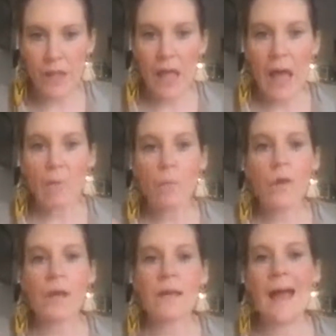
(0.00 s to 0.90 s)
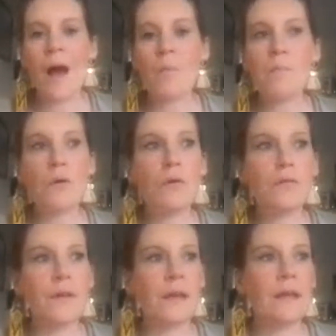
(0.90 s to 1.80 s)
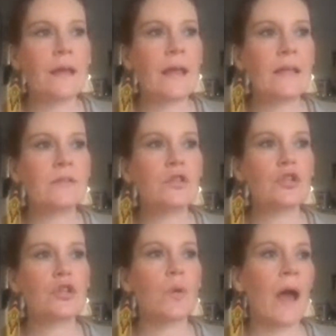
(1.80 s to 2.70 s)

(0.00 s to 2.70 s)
and we are now moving into a